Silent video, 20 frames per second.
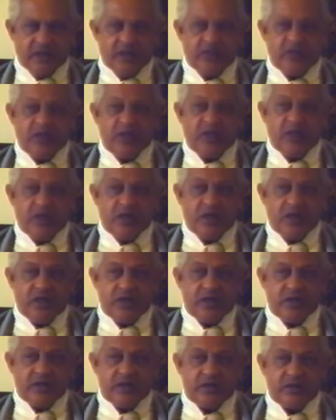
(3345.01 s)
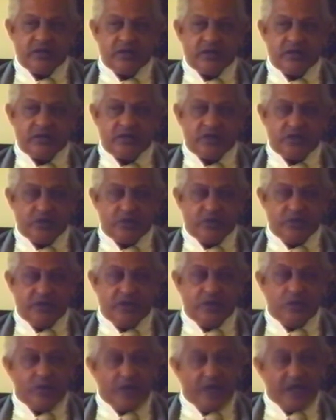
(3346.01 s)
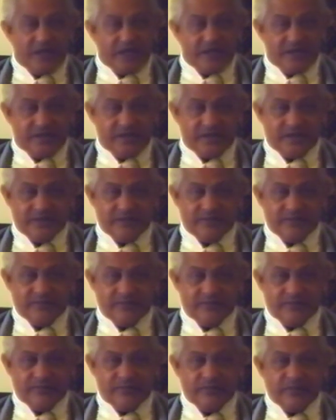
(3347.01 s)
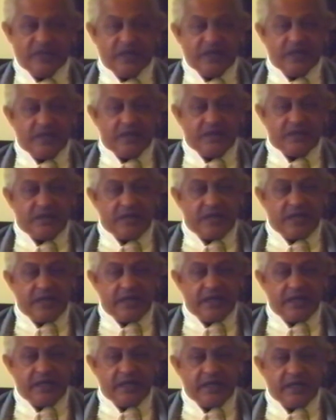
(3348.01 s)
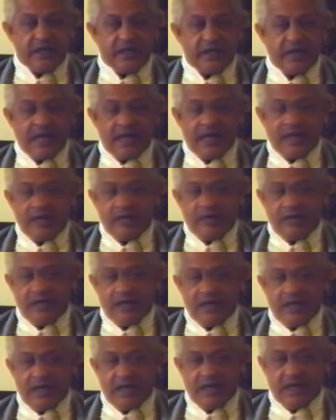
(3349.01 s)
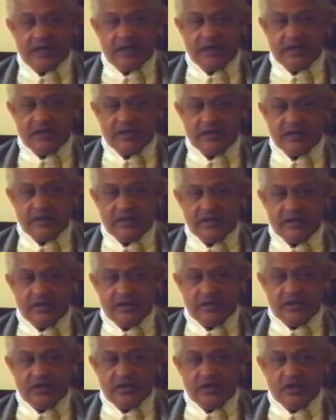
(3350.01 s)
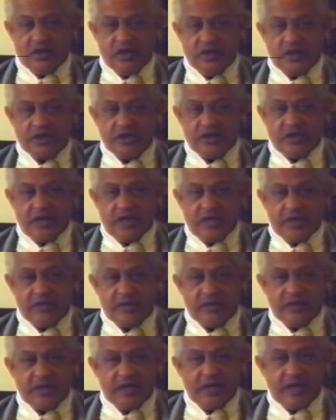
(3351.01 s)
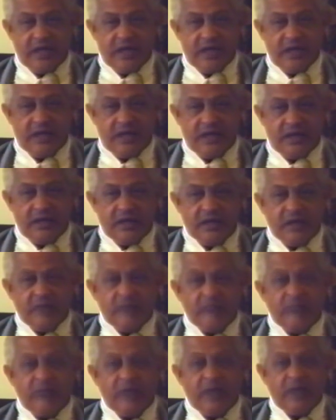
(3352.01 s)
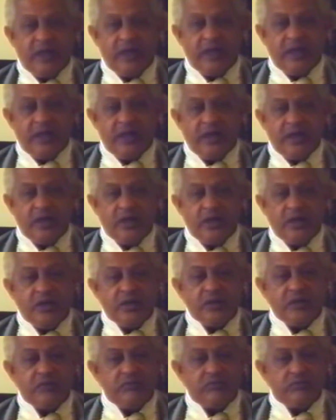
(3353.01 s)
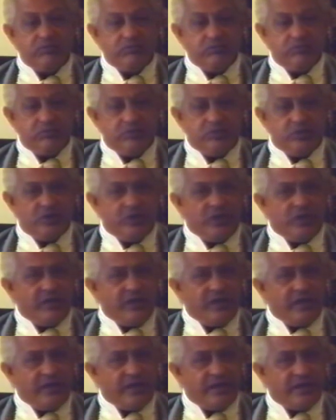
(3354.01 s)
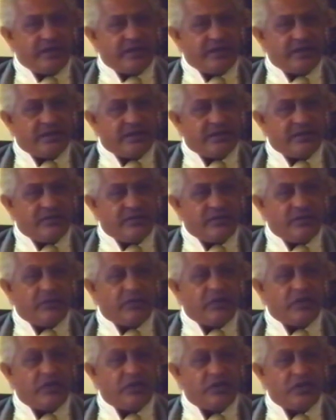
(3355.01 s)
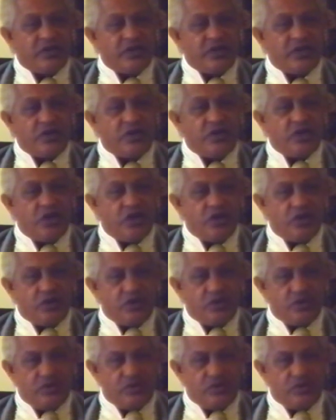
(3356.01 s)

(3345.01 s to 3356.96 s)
There are so many ways. Understanding can be gained, knowledge can be gained by good advice from those that know.